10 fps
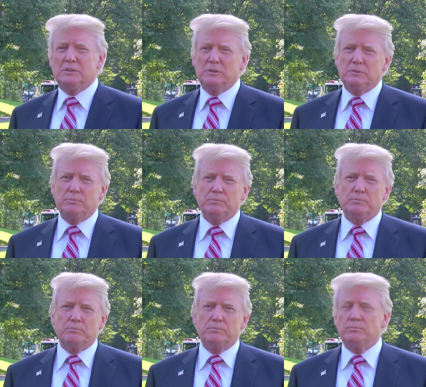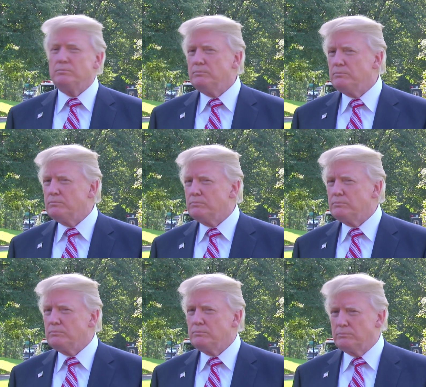
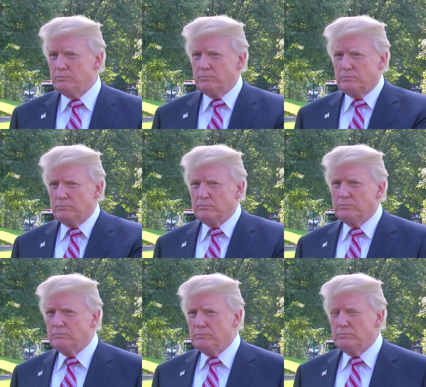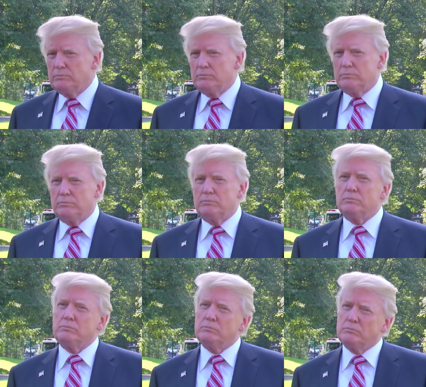
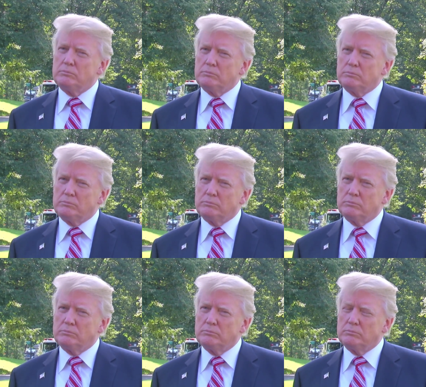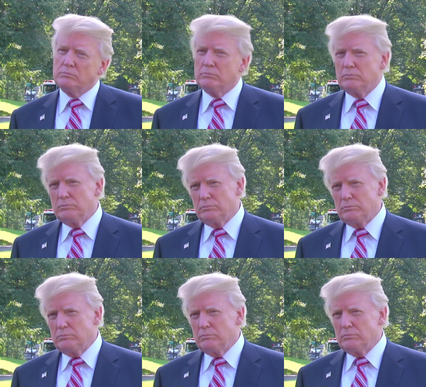
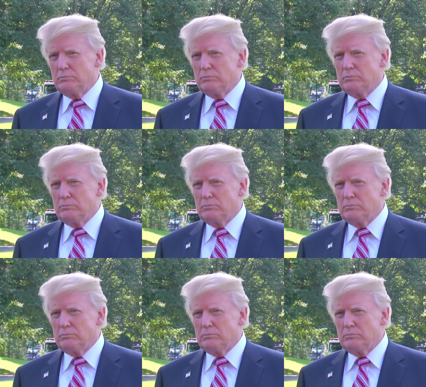(no one is talking)